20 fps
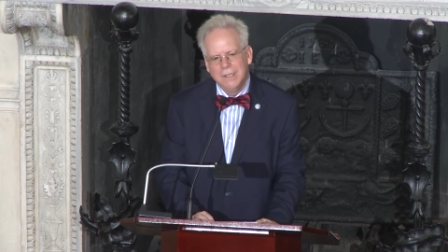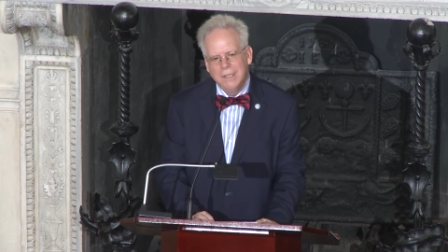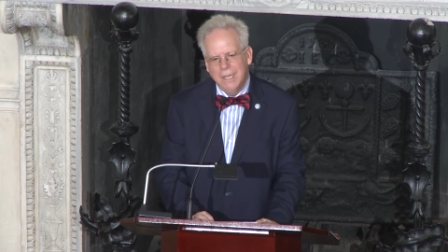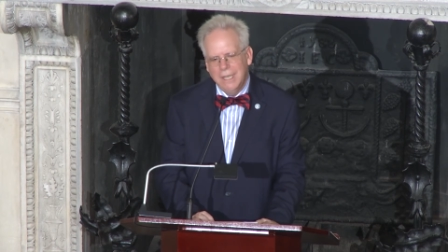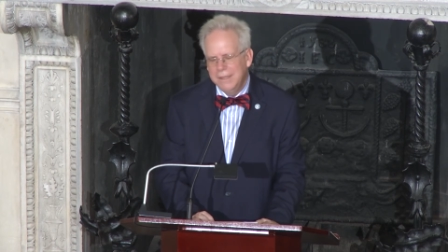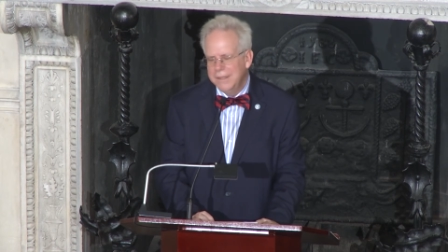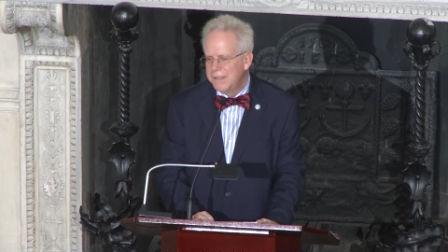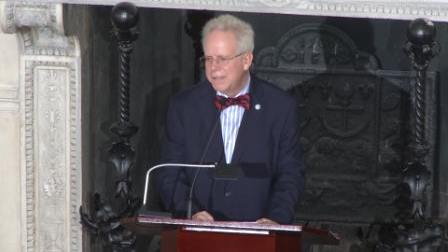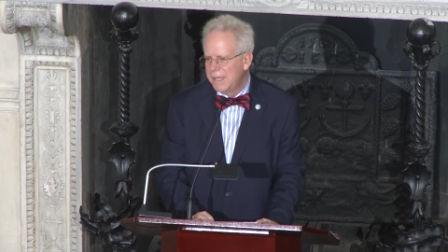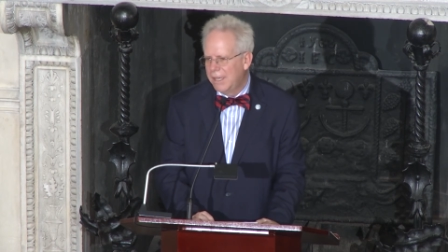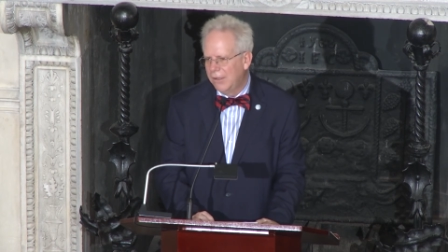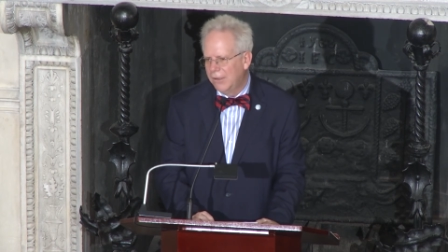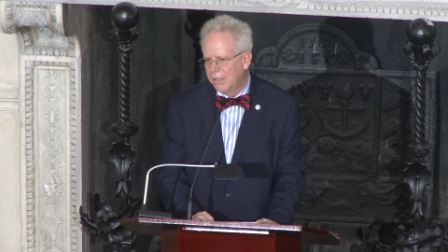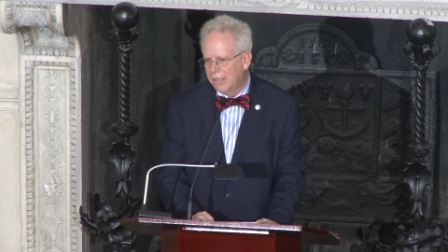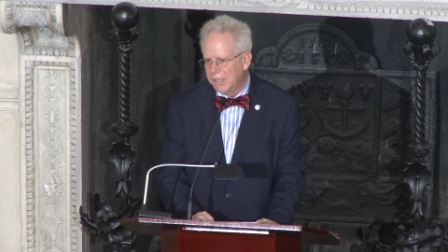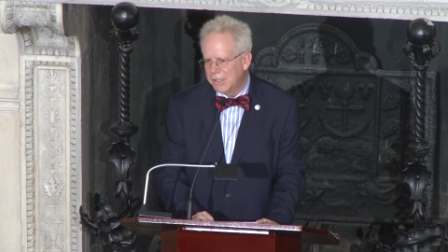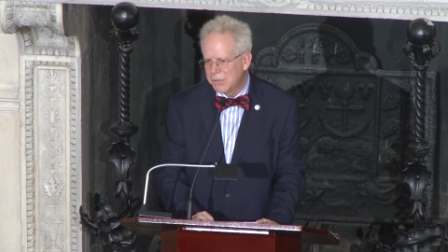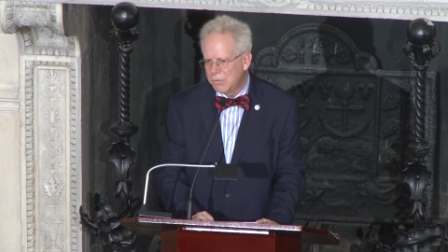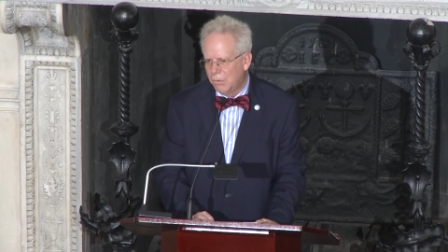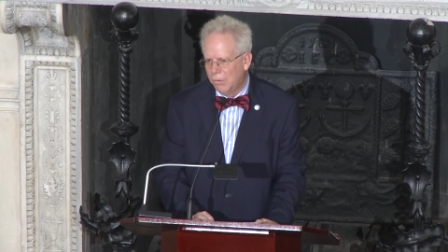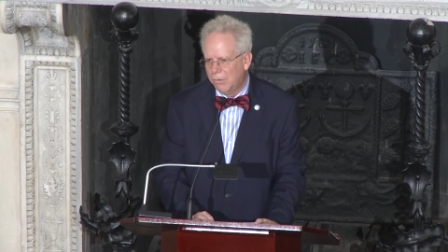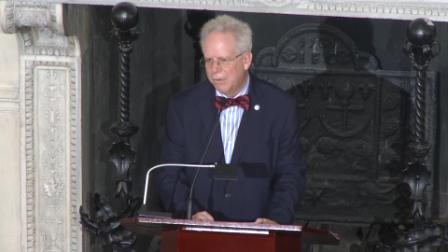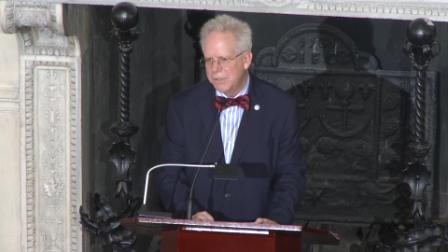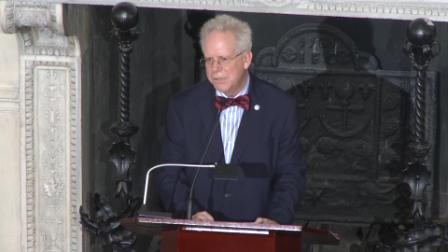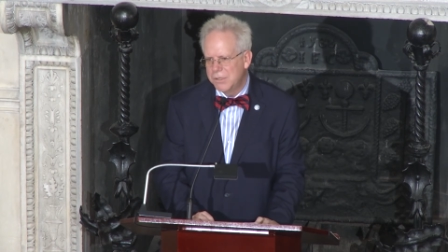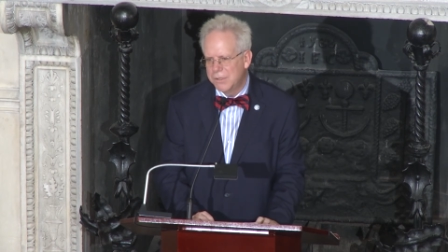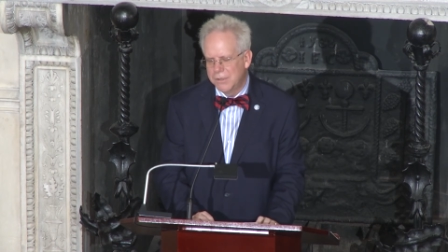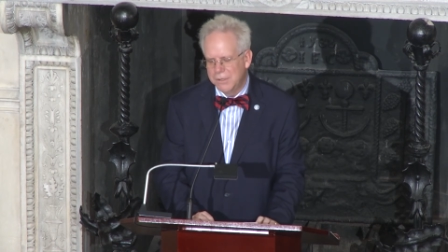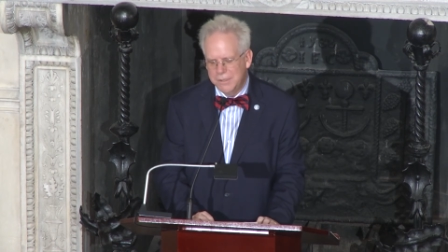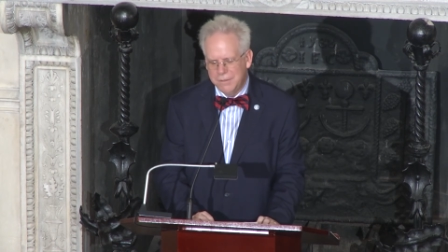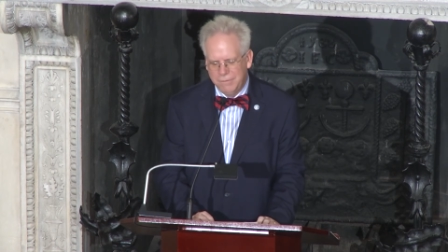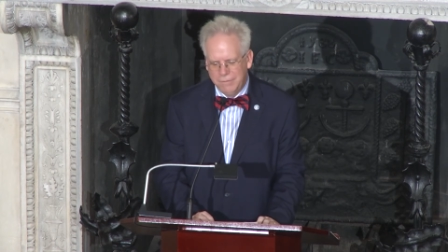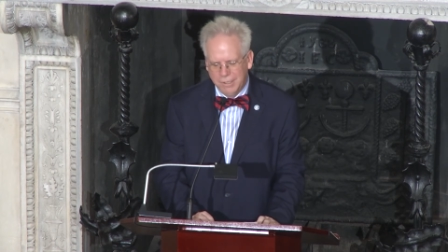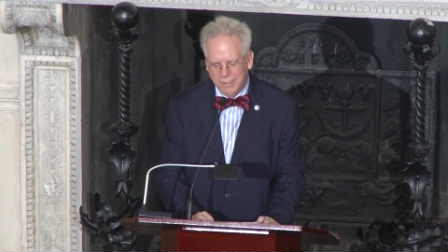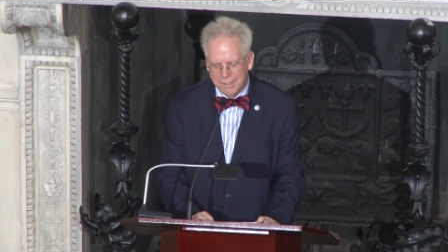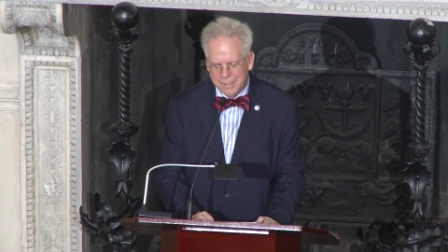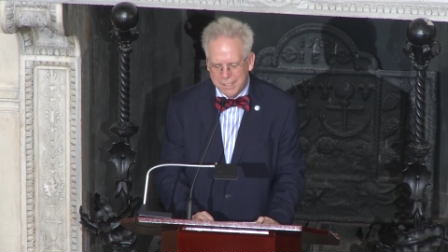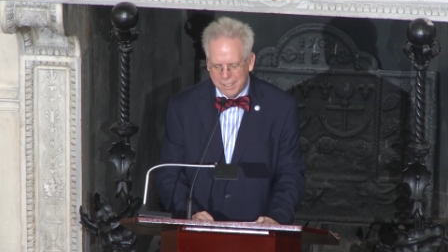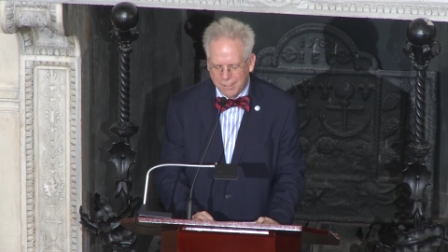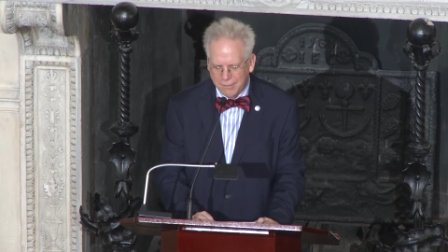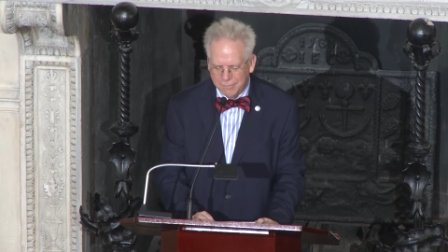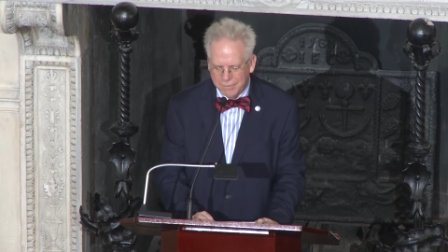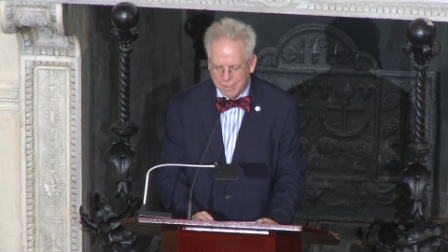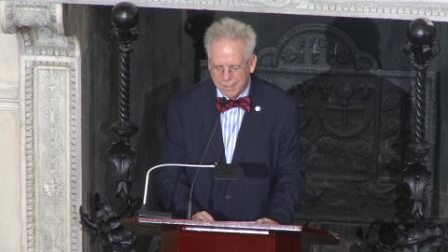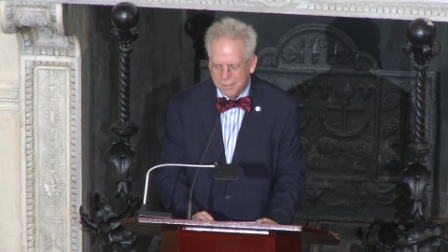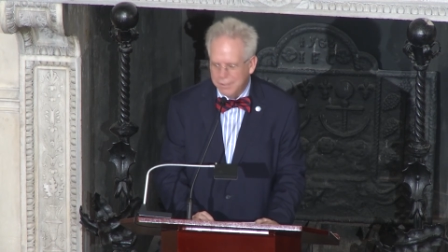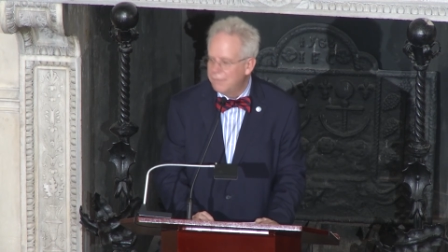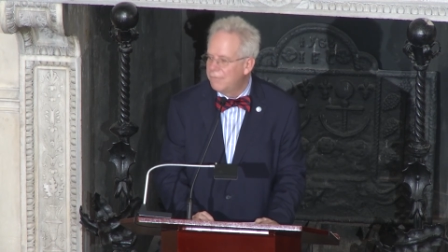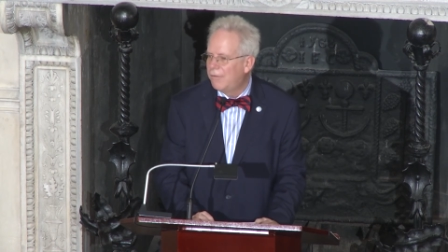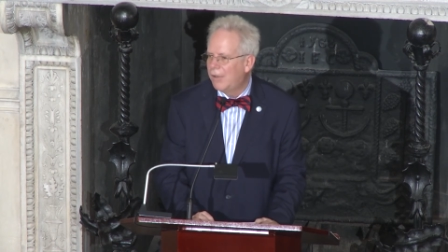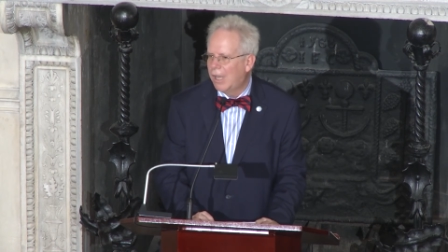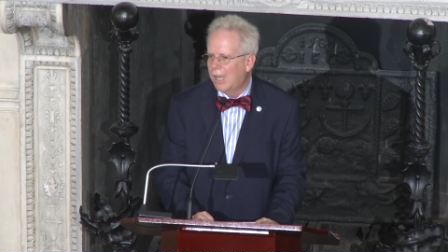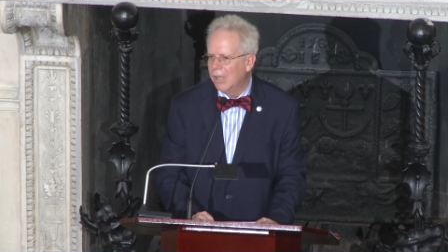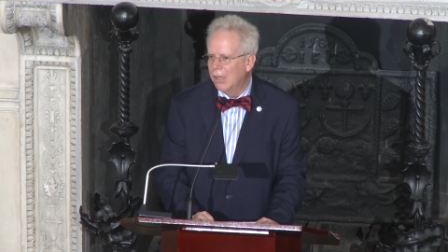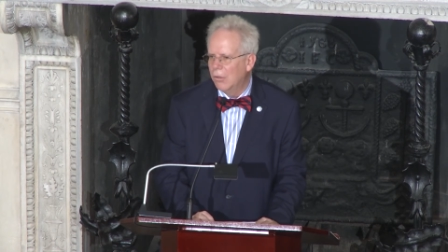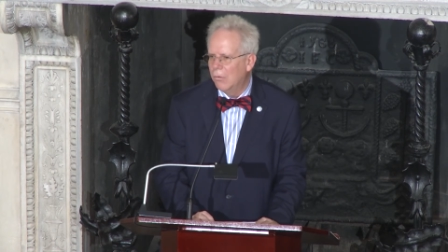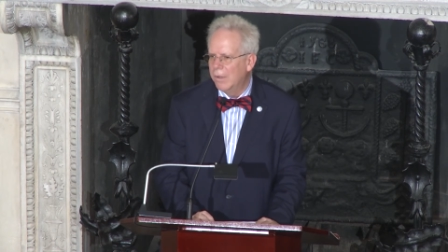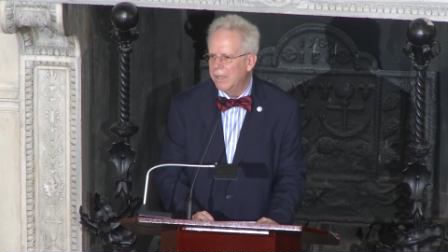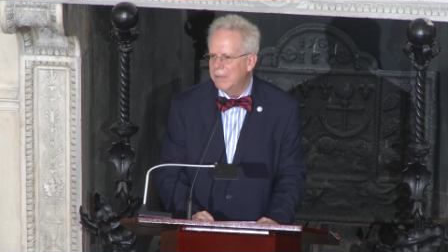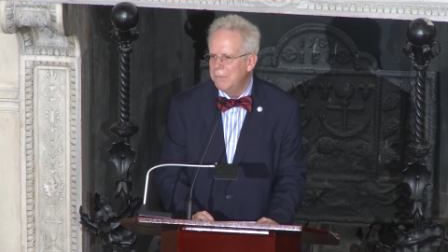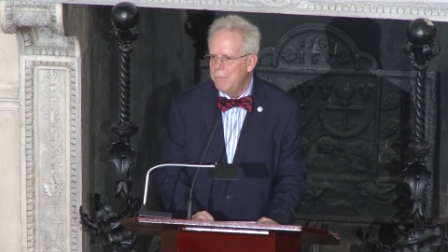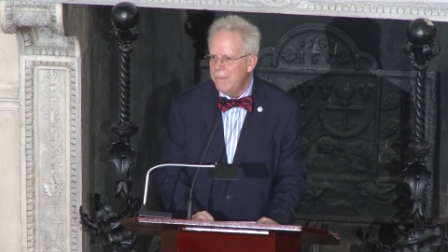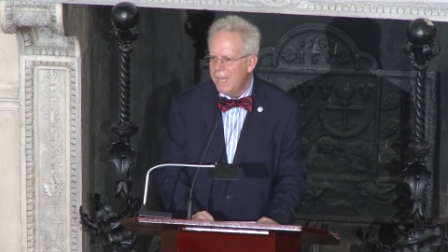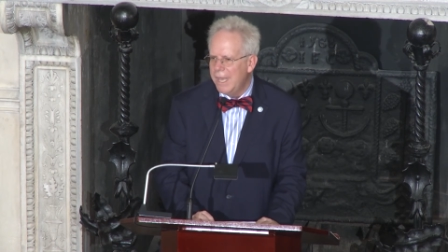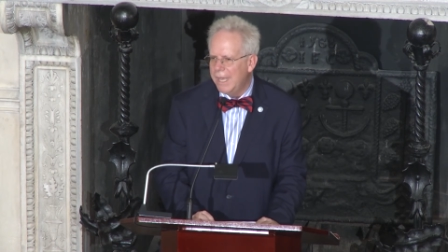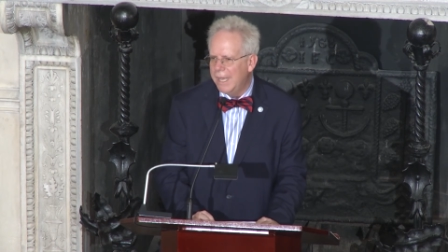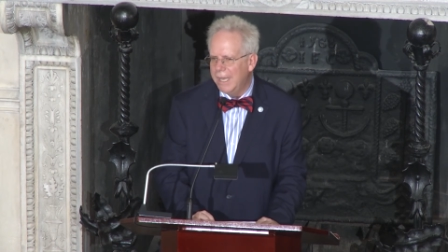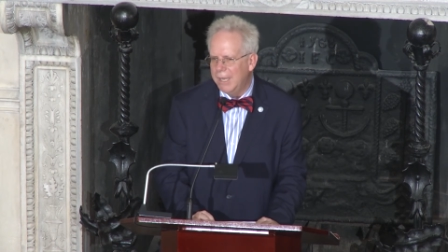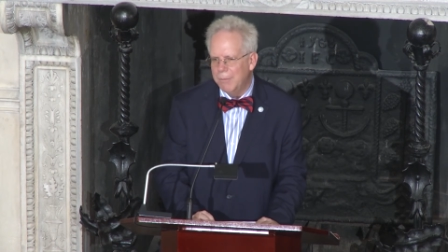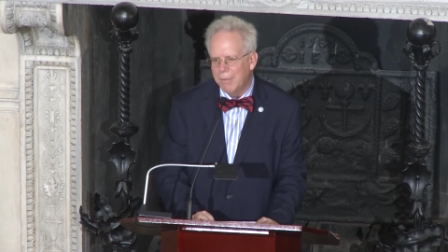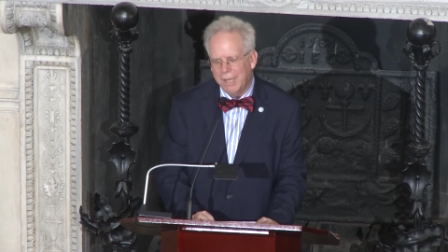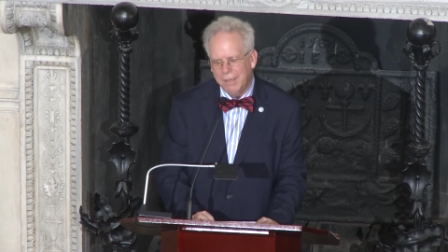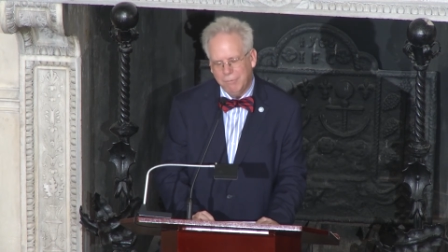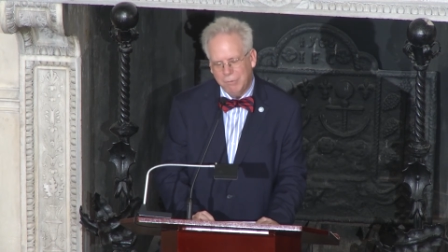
and the delegates will return to Philadelphia the following May, by